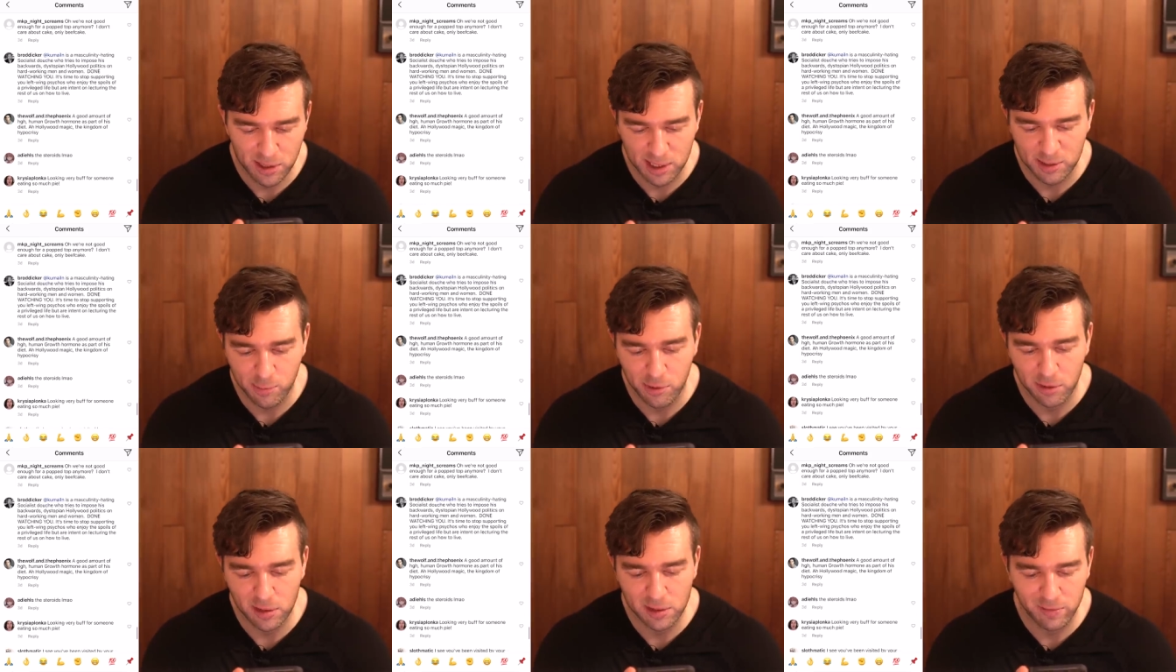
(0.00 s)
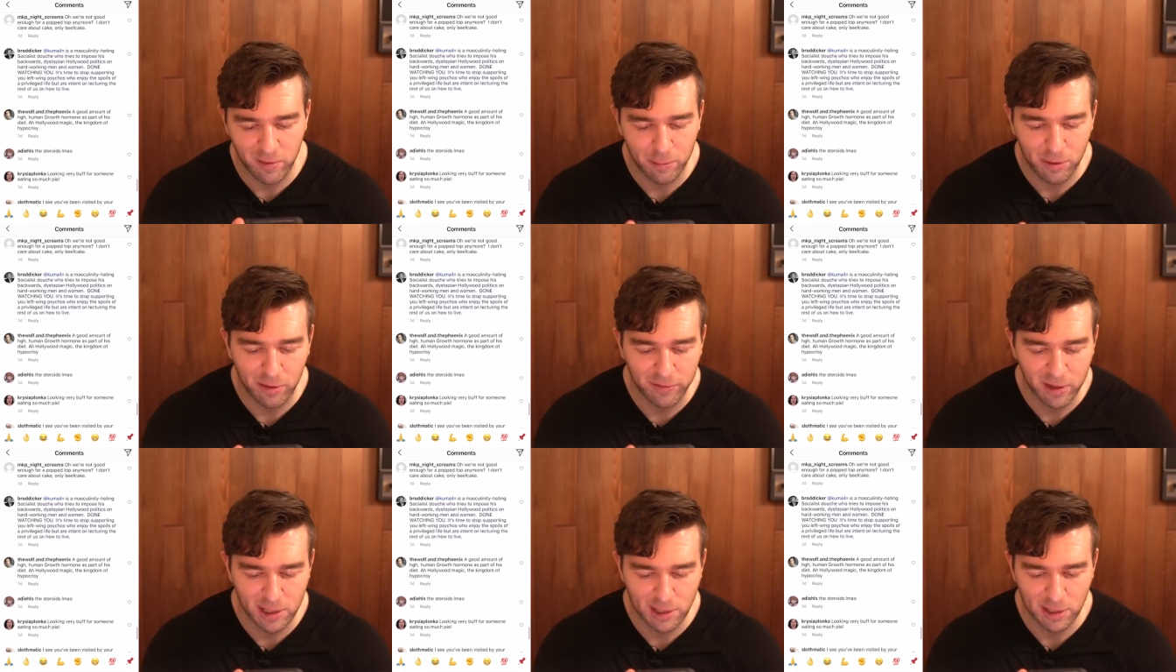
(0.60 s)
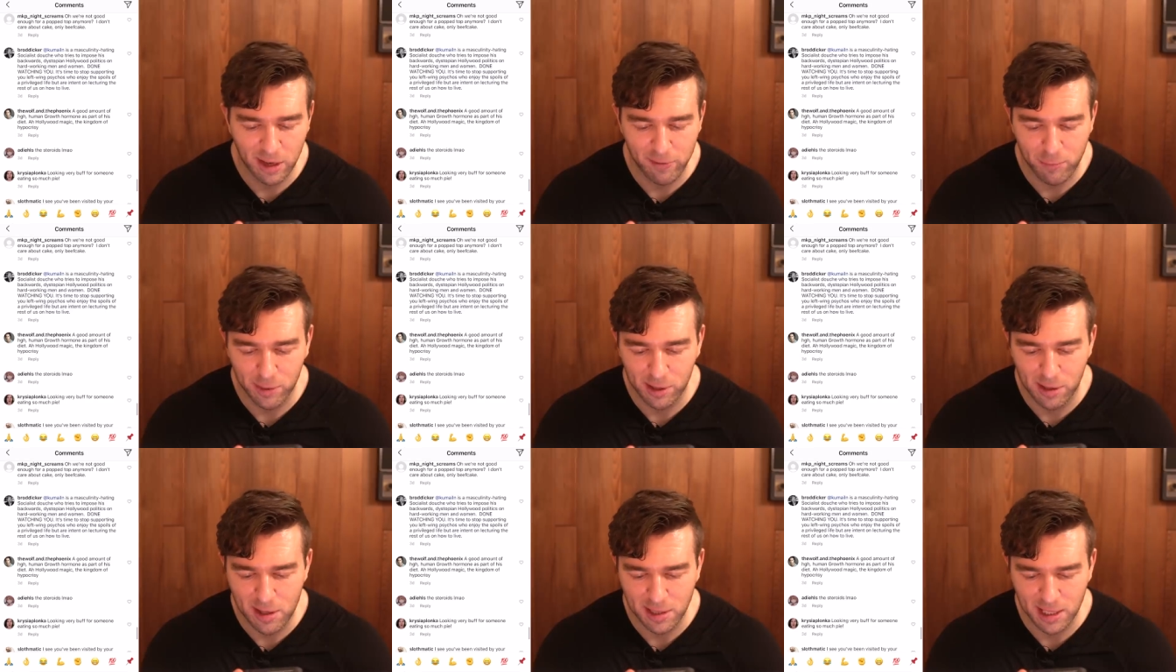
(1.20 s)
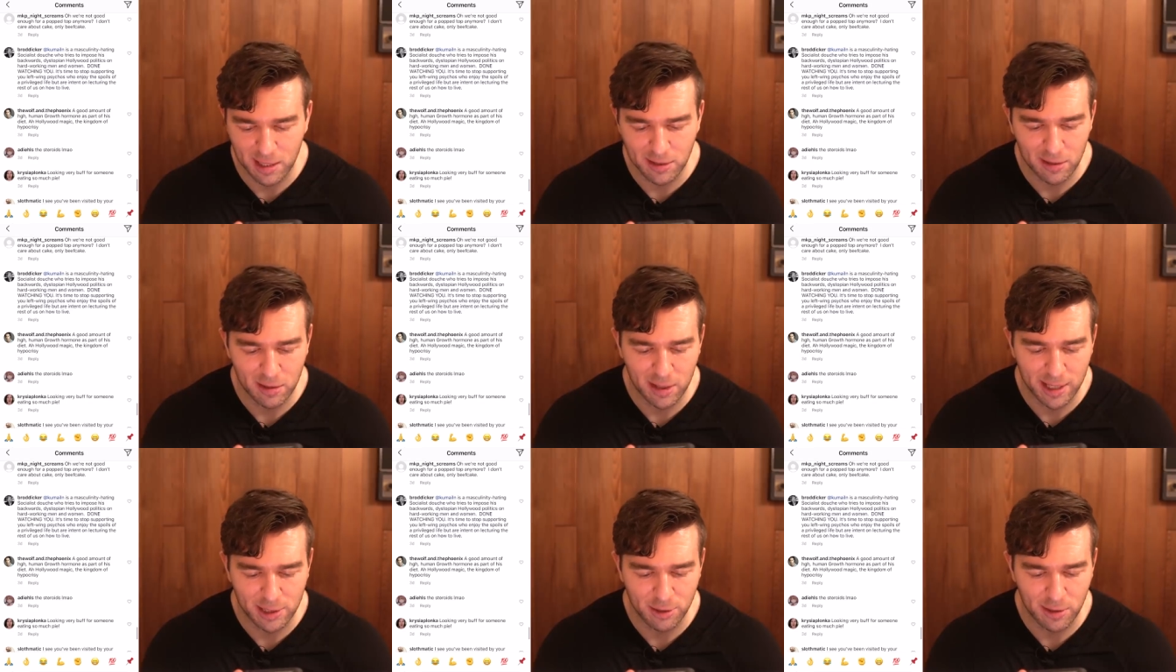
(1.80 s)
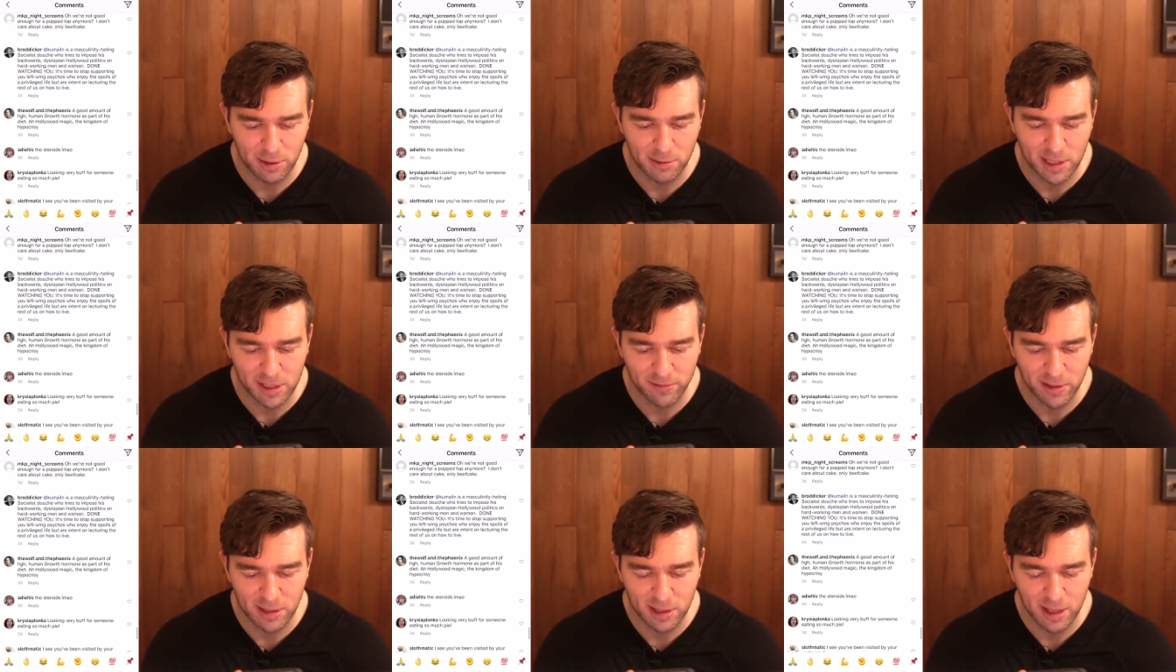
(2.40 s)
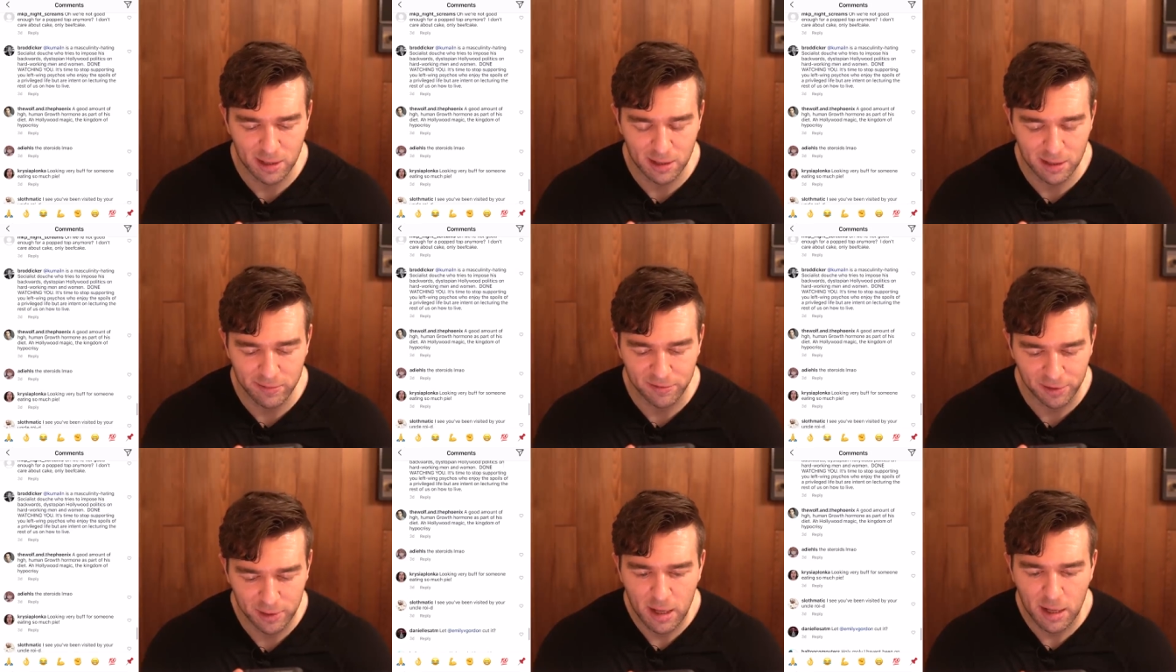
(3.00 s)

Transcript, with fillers: the spoils of a privileged life but are intent on lecturing the rest of us on how to live.